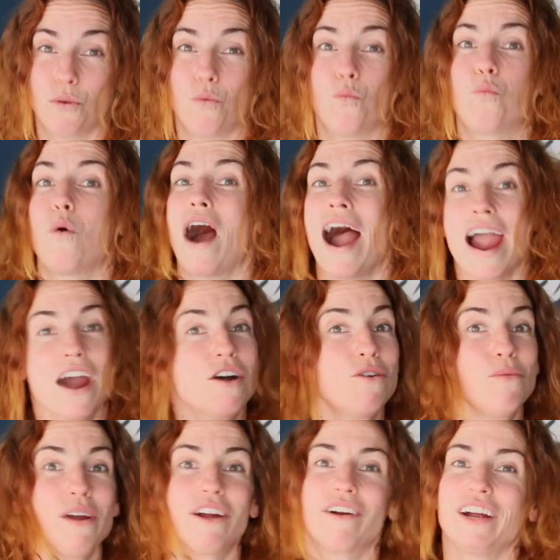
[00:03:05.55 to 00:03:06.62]

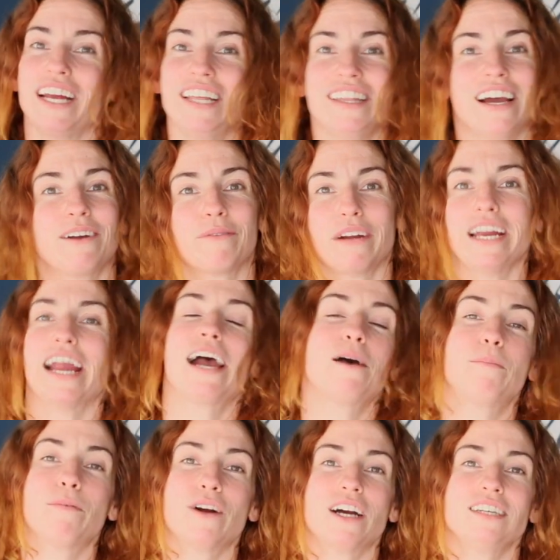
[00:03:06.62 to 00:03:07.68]
while we are in that
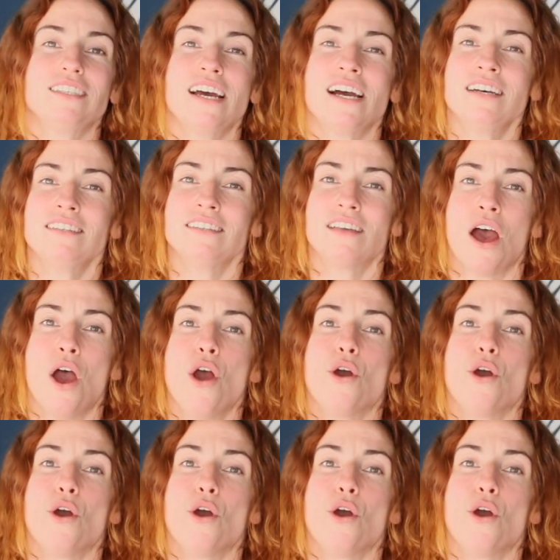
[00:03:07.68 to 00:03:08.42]
rehab process,